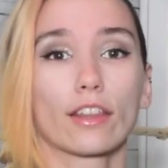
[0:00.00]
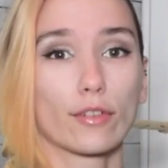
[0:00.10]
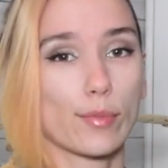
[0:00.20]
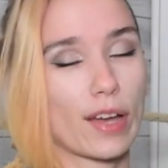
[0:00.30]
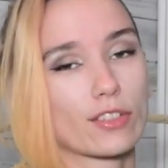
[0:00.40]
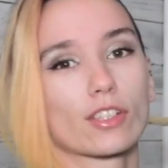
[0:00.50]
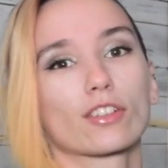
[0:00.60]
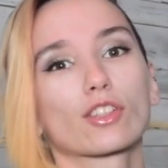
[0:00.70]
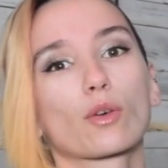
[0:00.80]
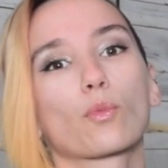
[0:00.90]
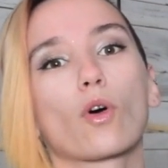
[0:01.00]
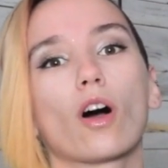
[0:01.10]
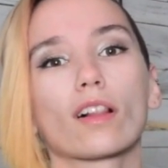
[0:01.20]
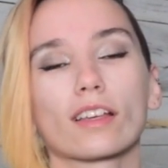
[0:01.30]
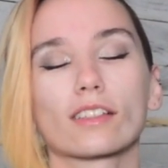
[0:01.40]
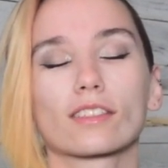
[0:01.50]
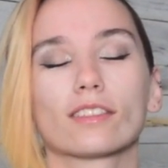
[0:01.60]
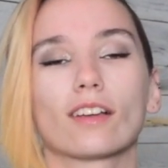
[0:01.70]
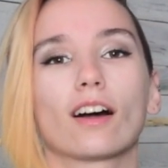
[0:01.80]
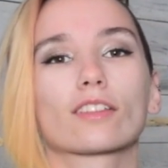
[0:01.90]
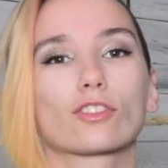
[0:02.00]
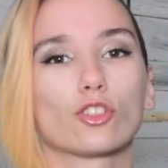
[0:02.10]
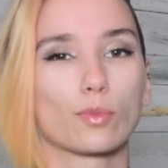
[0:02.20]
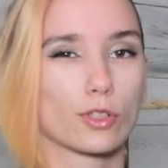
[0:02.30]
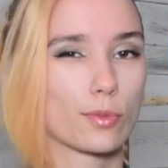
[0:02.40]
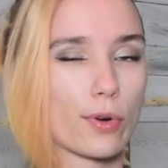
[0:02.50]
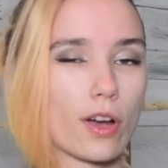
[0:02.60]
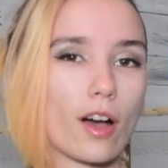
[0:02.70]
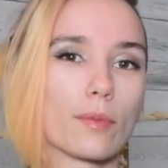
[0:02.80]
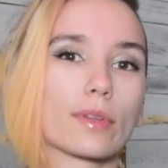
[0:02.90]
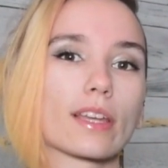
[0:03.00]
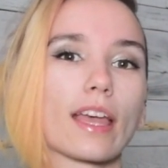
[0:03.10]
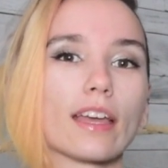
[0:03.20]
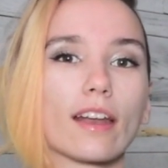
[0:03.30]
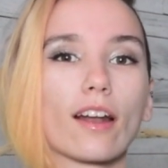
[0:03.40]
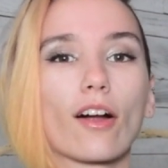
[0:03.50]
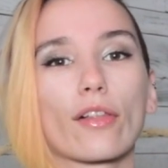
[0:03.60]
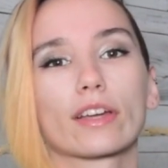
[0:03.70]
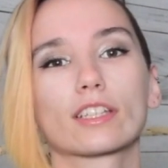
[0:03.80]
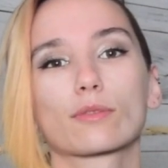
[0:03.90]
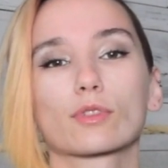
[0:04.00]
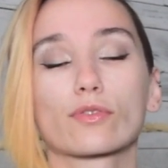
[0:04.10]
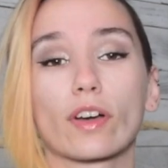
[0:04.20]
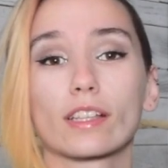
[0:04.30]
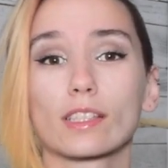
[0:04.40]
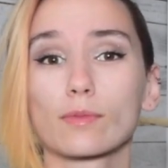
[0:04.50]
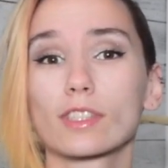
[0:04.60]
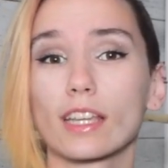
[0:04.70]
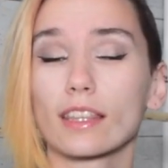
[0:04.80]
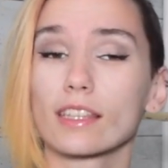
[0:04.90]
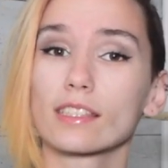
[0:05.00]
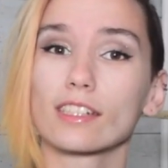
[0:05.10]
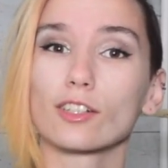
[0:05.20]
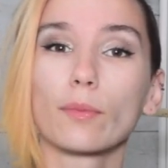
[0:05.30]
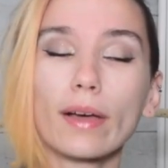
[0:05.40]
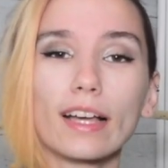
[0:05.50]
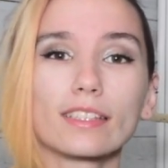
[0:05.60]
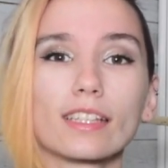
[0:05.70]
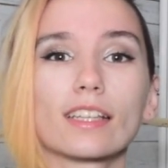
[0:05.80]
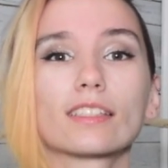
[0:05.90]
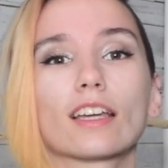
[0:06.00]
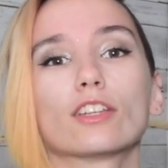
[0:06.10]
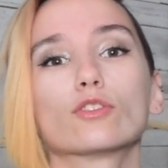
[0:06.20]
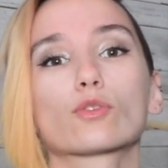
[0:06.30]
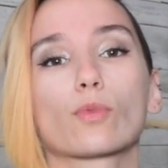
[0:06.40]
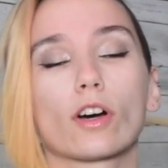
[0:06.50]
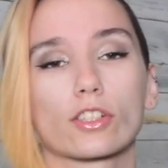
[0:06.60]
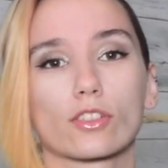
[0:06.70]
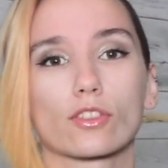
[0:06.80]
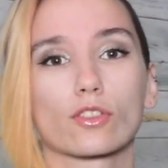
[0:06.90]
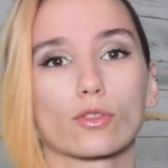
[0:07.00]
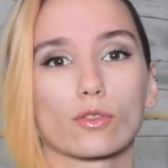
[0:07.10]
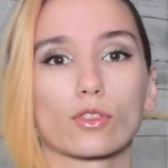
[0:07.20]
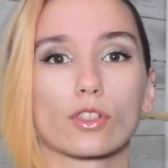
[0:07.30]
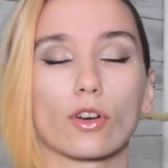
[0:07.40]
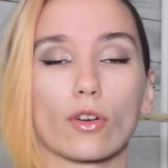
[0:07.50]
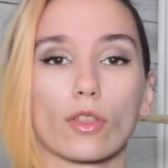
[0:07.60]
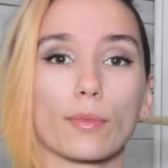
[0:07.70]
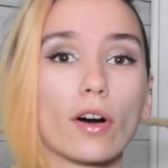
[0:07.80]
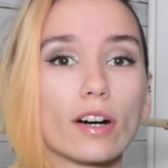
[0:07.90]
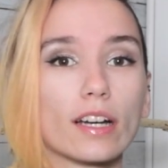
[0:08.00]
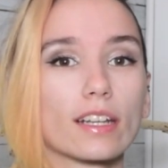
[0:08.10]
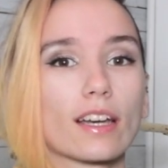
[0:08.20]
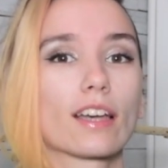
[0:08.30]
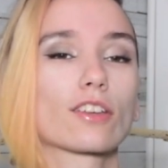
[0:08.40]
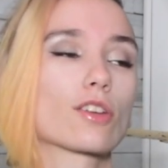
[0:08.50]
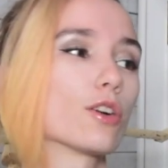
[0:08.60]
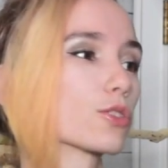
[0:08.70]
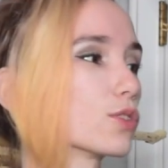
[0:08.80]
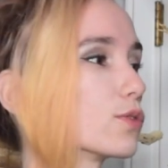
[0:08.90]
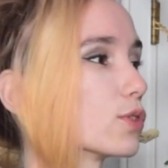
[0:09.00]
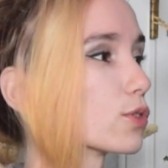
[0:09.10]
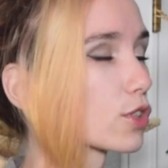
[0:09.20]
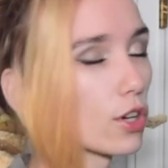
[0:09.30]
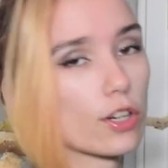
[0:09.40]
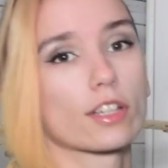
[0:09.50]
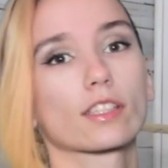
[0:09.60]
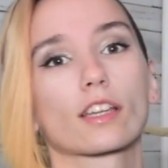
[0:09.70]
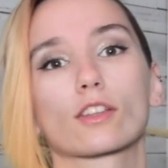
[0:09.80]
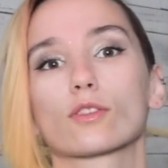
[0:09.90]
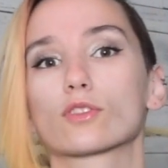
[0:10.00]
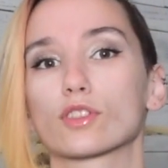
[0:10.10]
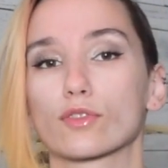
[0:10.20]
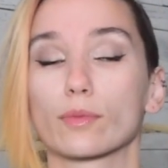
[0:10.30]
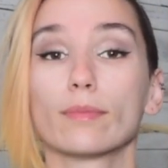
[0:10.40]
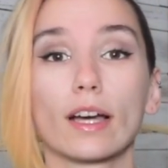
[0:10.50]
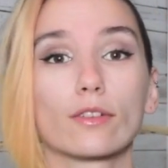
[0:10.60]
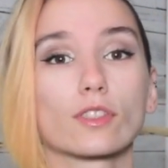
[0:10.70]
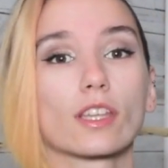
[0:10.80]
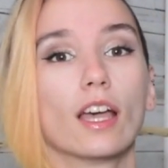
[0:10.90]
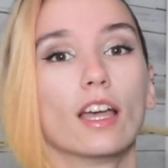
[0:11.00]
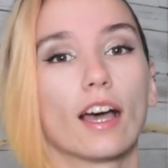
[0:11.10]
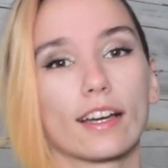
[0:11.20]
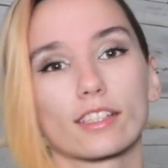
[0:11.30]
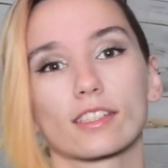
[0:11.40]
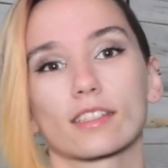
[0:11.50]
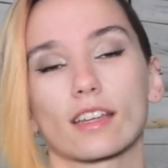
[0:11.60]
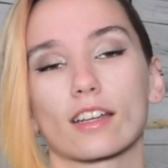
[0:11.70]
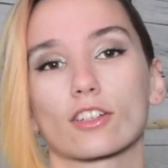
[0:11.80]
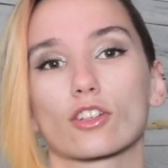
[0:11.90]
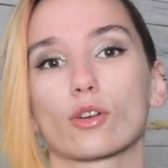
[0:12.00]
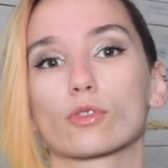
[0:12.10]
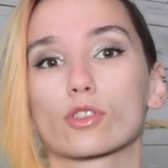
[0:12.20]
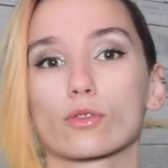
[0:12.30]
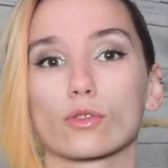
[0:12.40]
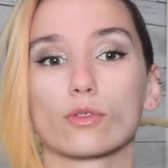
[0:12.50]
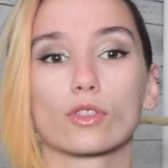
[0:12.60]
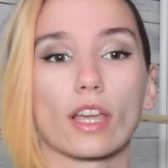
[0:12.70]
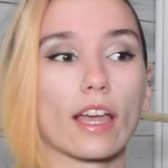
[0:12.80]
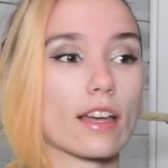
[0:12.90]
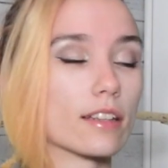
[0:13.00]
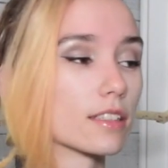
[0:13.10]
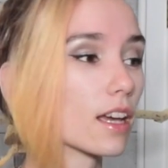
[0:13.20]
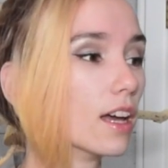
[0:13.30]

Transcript: they were mounted onto the wall is not super duper complicated. All I did was find some stainless steel baskets and use washers and screws to hook them on. I could also have used hooks, I could use different mounts. I just decided to go with screws and